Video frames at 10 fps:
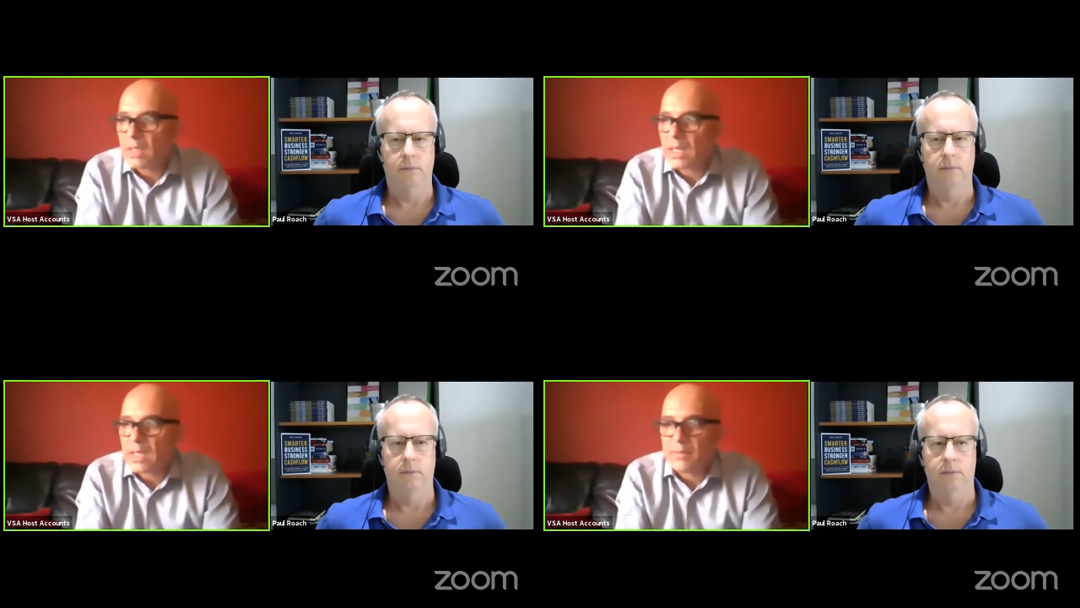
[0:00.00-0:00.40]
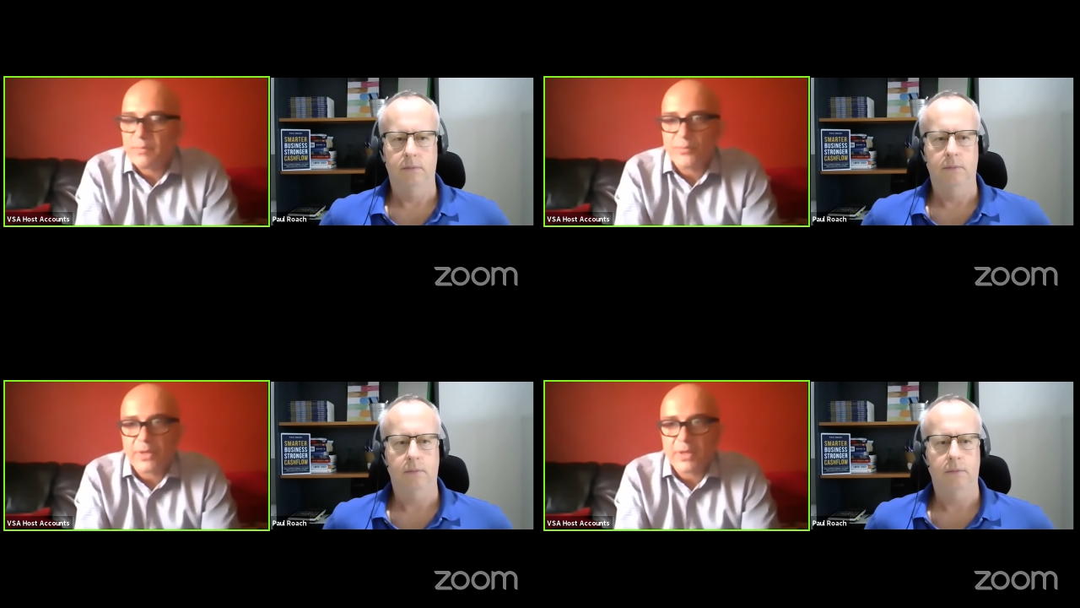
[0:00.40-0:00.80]

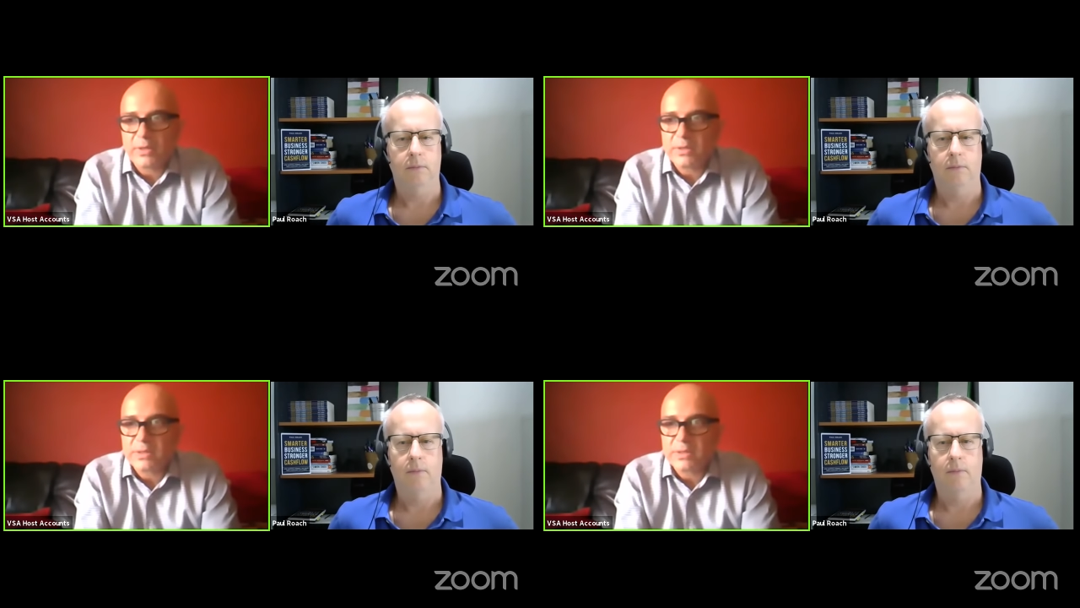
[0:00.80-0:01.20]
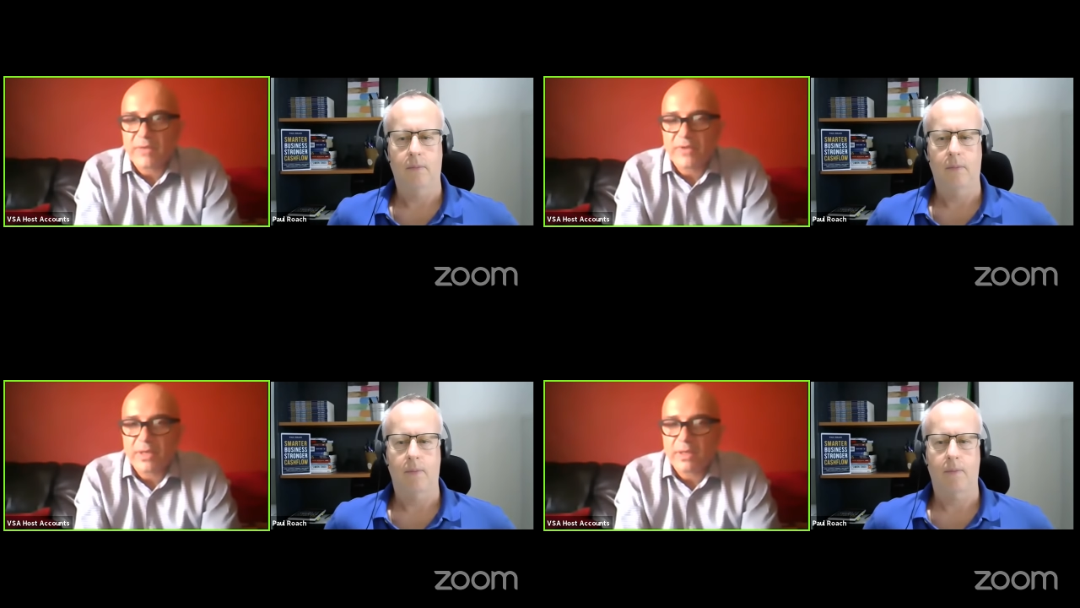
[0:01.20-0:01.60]
Speaker 1: um, those
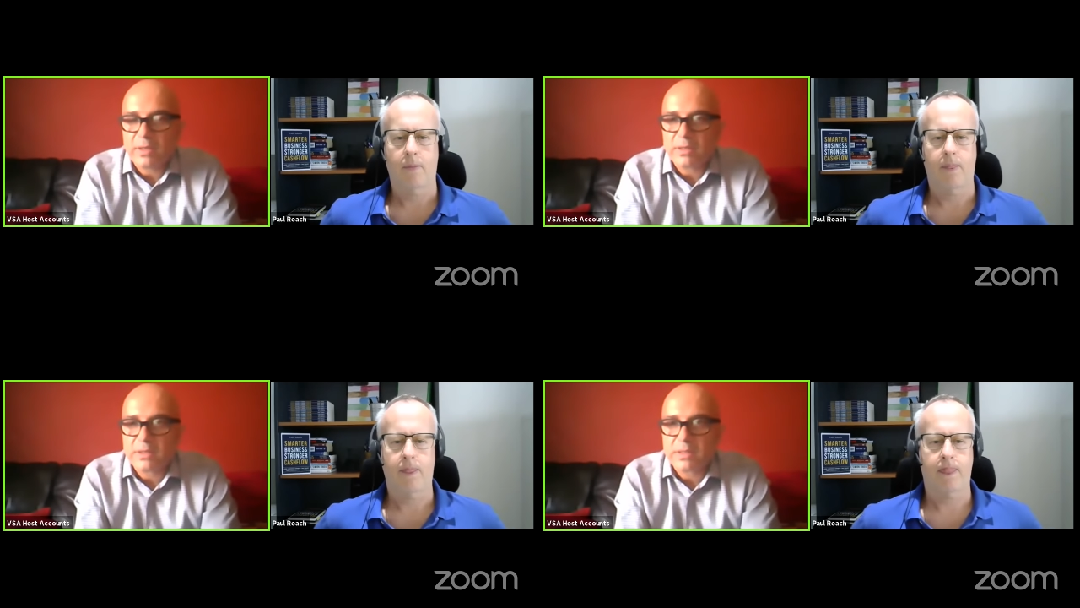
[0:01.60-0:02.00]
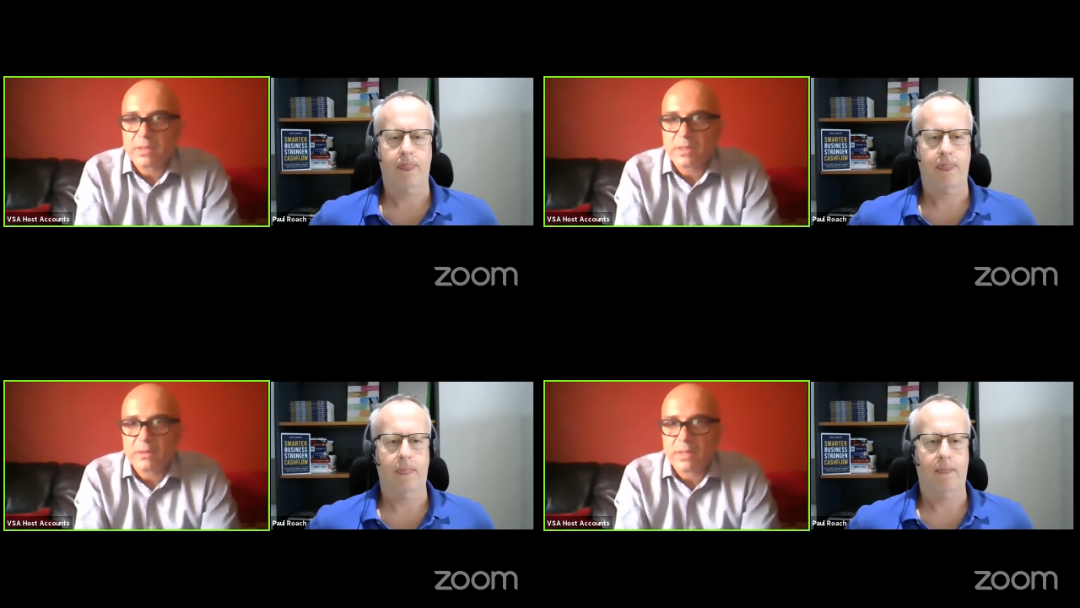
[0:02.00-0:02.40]
cafe owners
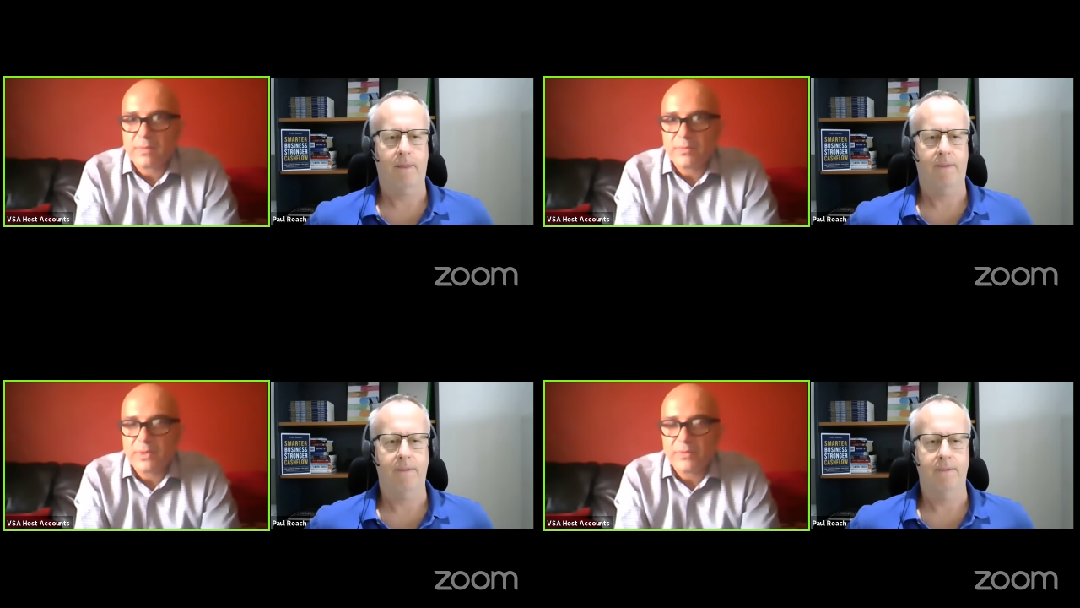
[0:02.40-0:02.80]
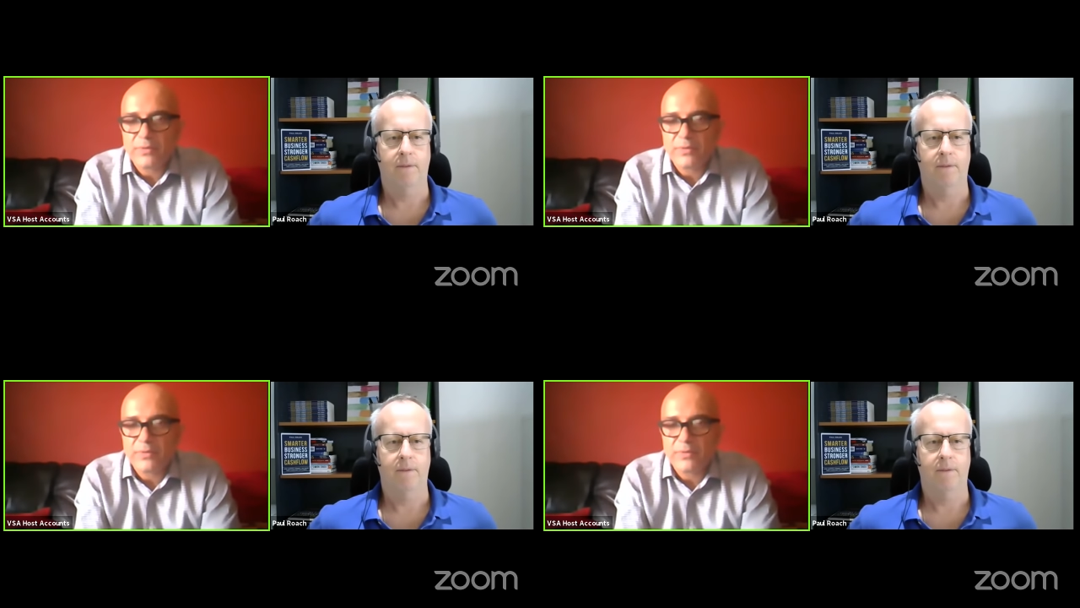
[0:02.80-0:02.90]
are, um,